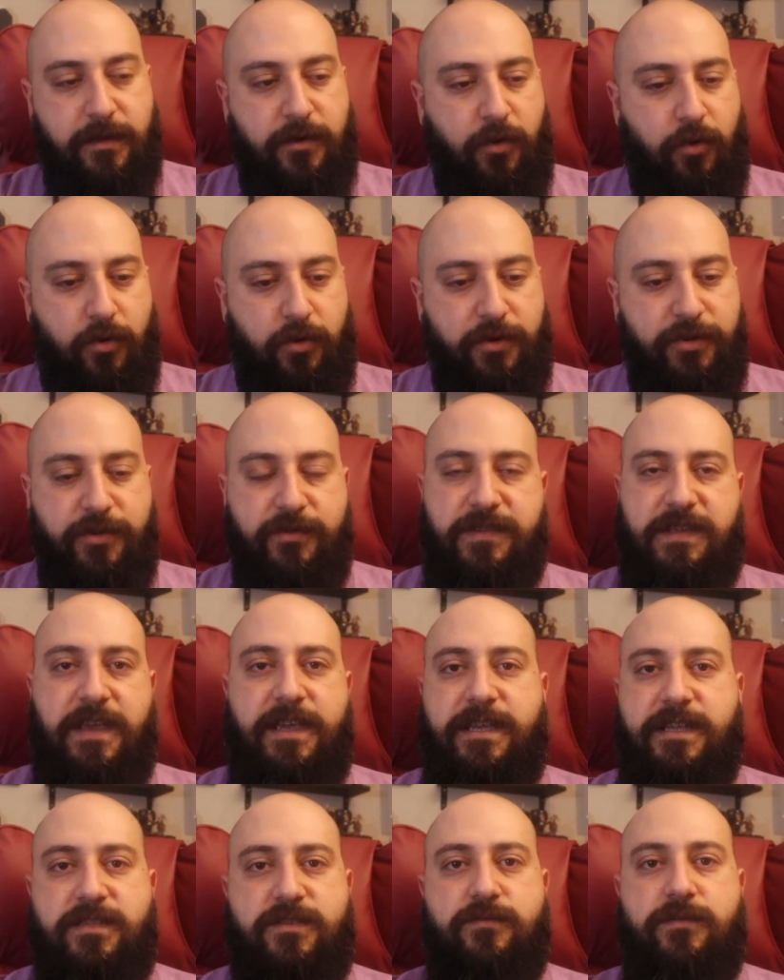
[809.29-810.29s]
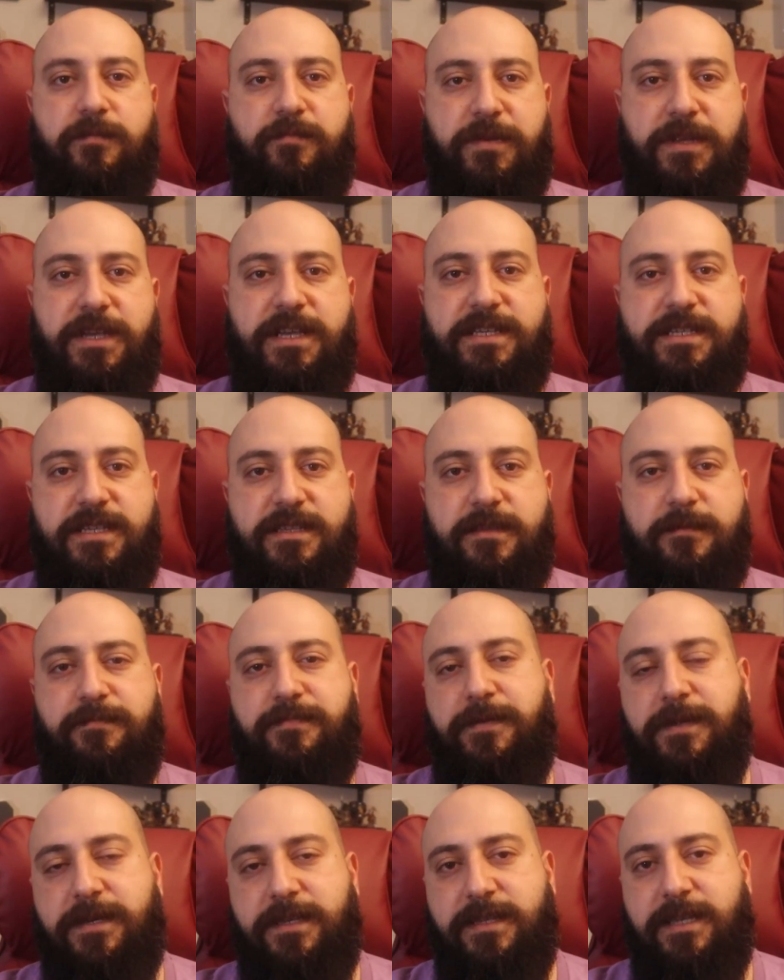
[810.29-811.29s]
Or you take it to a place and
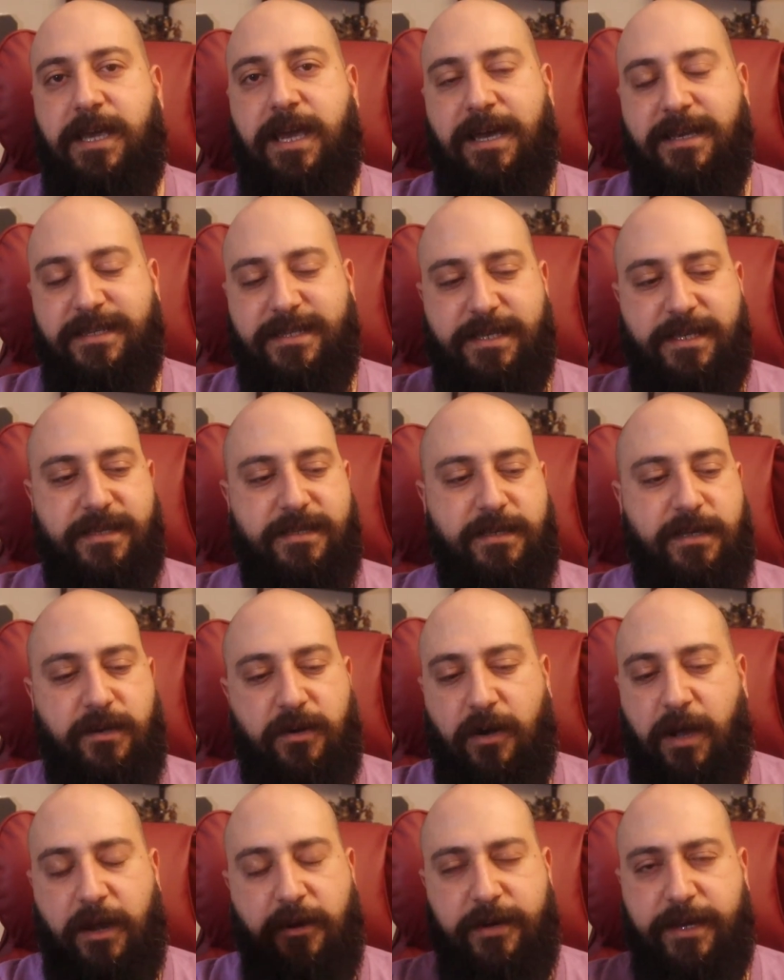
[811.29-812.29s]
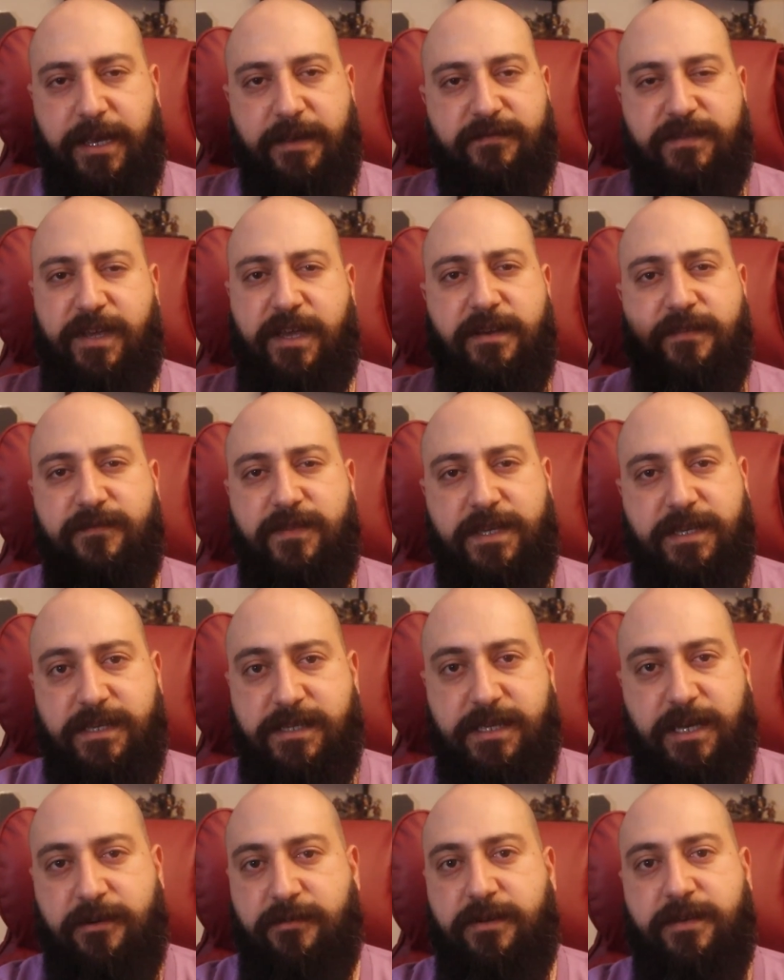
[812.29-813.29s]
the guy says, oh, I already have 10 of
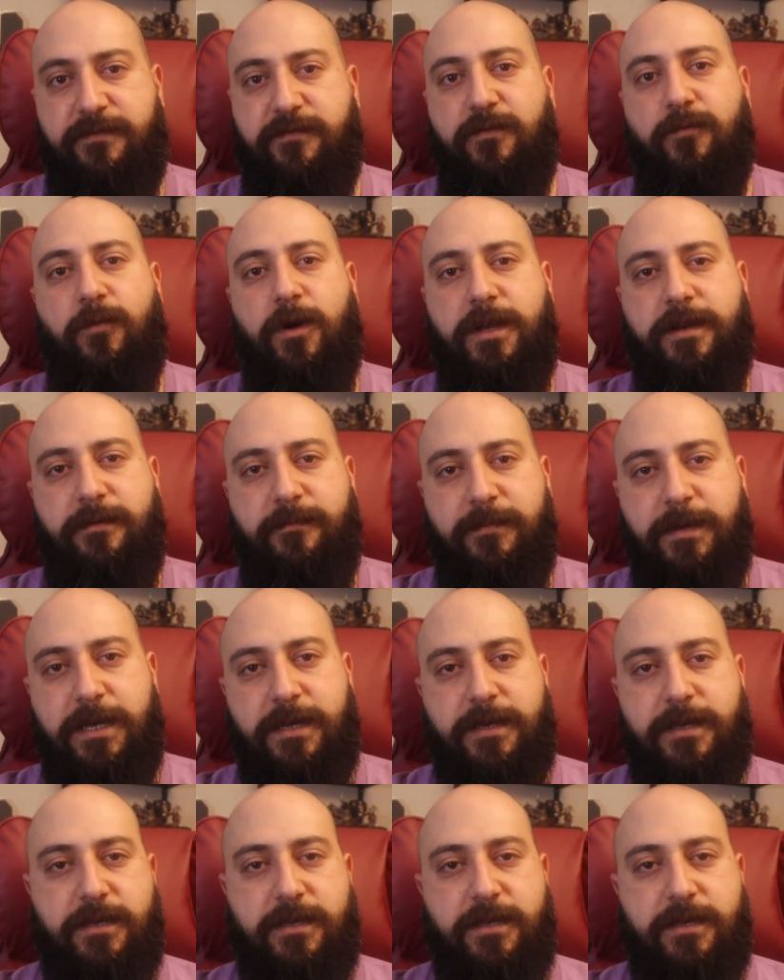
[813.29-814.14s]
these, I don't even want them.